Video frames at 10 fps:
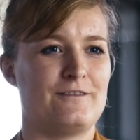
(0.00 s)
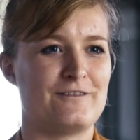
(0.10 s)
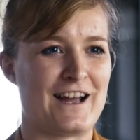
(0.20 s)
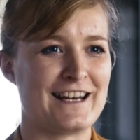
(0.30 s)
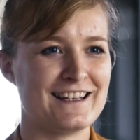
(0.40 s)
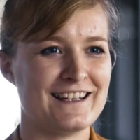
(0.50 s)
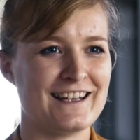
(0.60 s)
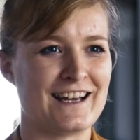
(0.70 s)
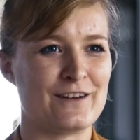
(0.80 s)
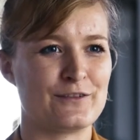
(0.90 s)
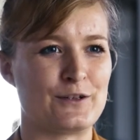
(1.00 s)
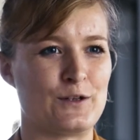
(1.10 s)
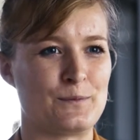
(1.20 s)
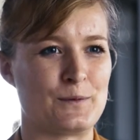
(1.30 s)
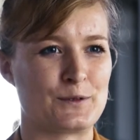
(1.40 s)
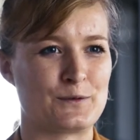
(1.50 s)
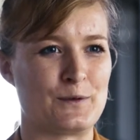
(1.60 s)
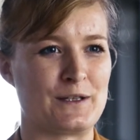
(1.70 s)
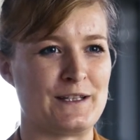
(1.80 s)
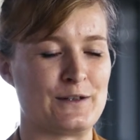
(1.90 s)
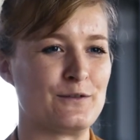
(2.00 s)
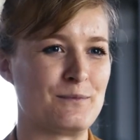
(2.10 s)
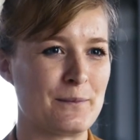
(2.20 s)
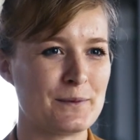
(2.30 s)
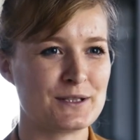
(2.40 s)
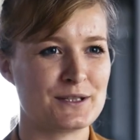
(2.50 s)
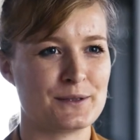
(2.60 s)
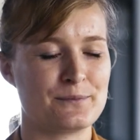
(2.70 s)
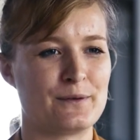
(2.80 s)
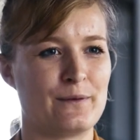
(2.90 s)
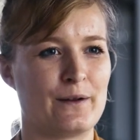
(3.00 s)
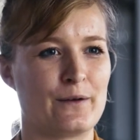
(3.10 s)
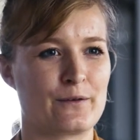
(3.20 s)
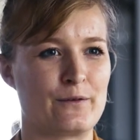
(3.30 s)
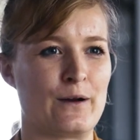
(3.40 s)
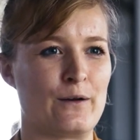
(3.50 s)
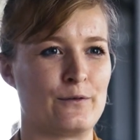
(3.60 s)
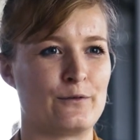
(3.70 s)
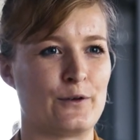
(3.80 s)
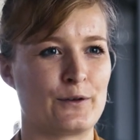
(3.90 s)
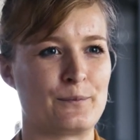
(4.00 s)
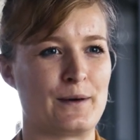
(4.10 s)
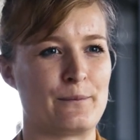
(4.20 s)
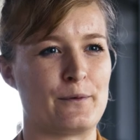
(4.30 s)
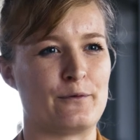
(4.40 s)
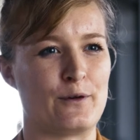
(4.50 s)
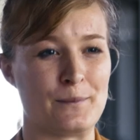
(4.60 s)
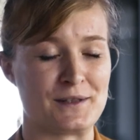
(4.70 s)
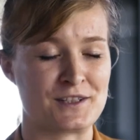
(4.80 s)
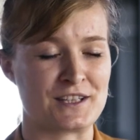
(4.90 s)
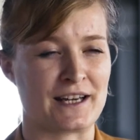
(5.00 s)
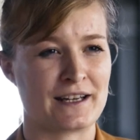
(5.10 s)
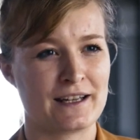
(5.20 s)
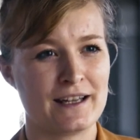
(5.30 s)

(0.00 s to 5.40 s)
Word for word: Finally, after almost one year of membership, we will go through our first brand performance check.